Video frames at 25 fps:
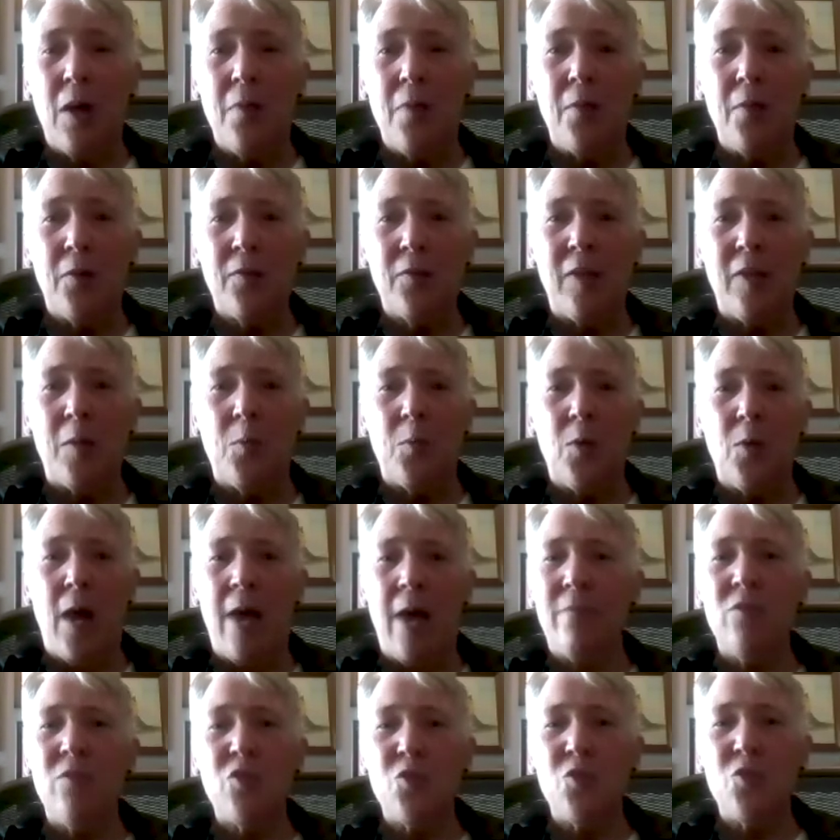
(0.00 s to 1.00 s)
and they'll say, well,
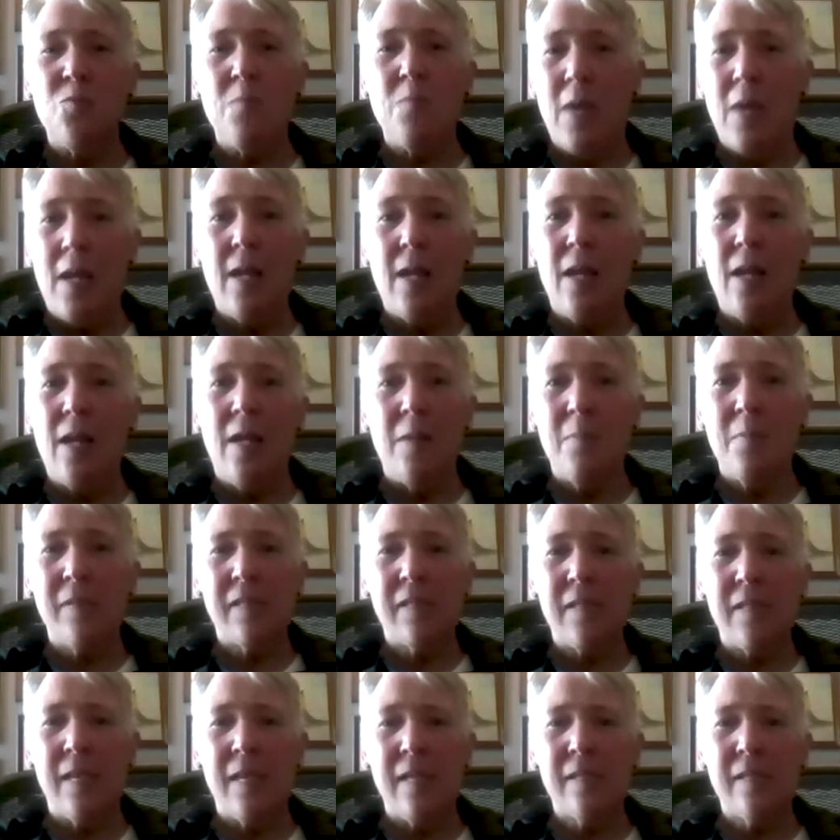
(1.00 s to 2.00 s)
haven't you made any
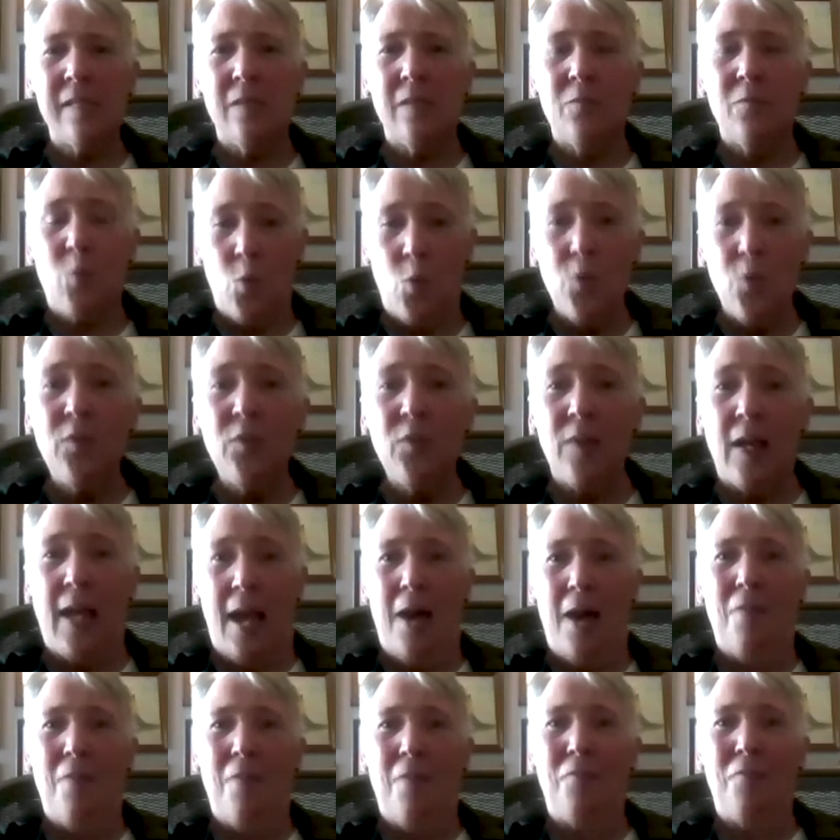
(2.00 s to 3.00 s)
mistakes? Of course I
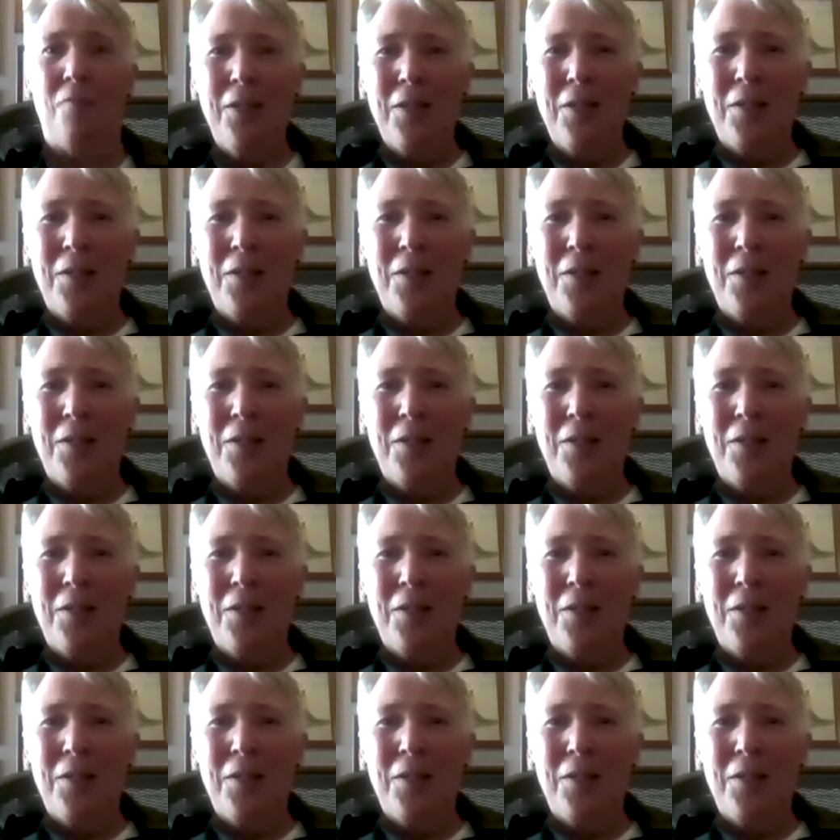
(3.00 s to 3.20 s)
have.